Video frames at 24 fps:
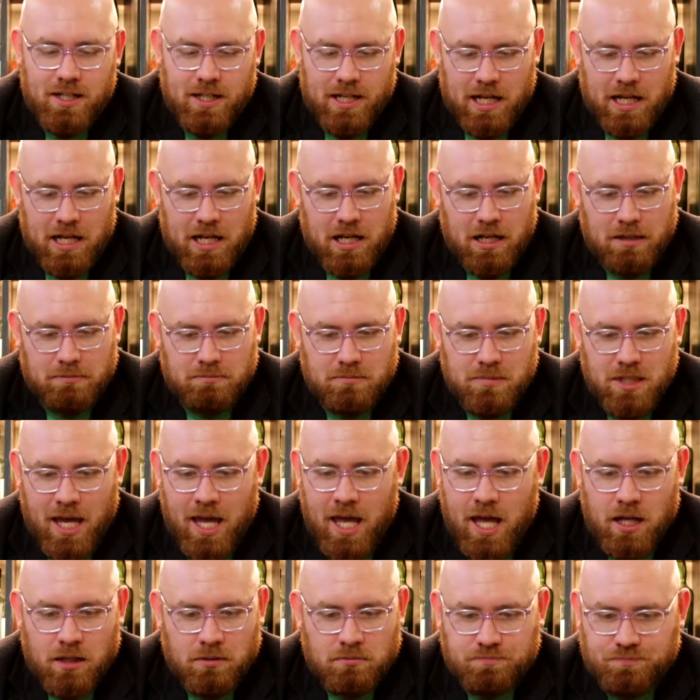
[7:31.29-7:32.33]

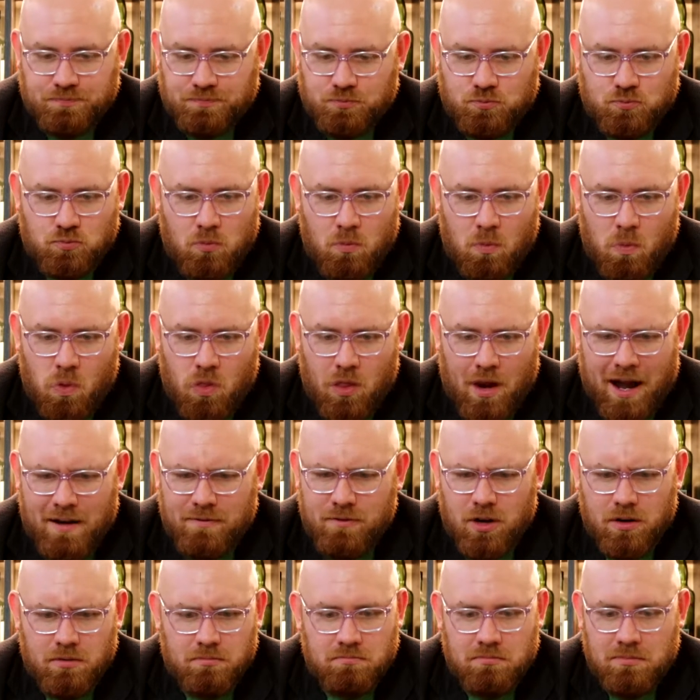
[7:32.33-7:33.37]
Yeah, I've
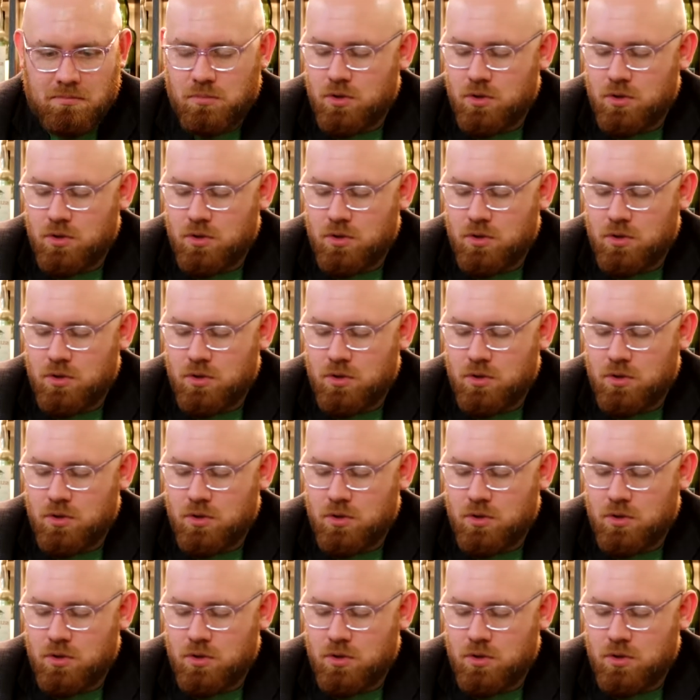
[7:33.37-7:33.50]
got